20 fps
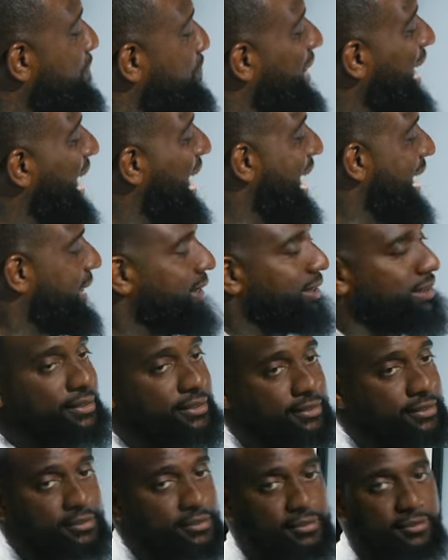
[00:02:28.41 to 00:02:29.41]
that
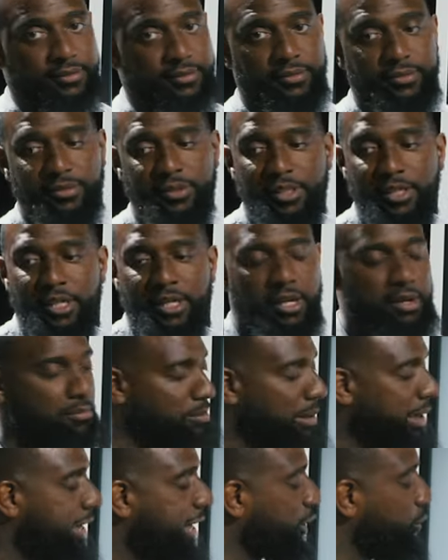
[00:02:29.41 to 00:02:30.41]

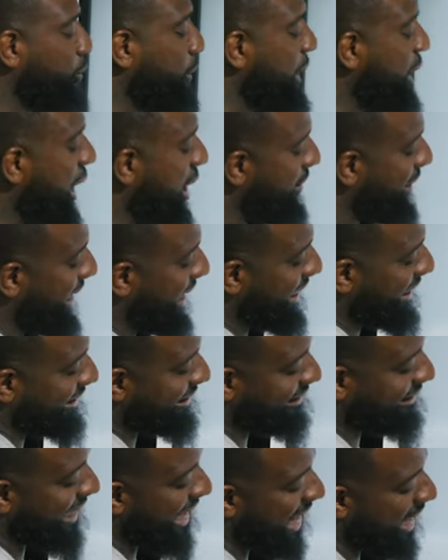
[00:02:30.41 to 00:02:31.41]
because we already
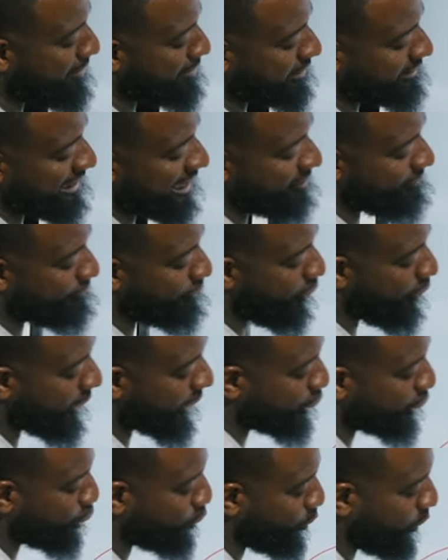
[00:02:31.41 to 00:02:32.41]
established that
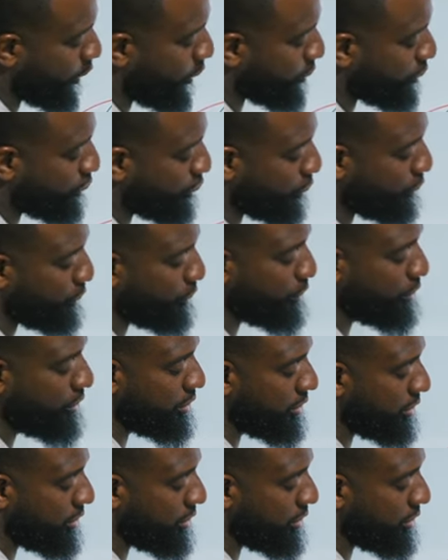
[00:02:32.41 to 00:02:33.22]
4202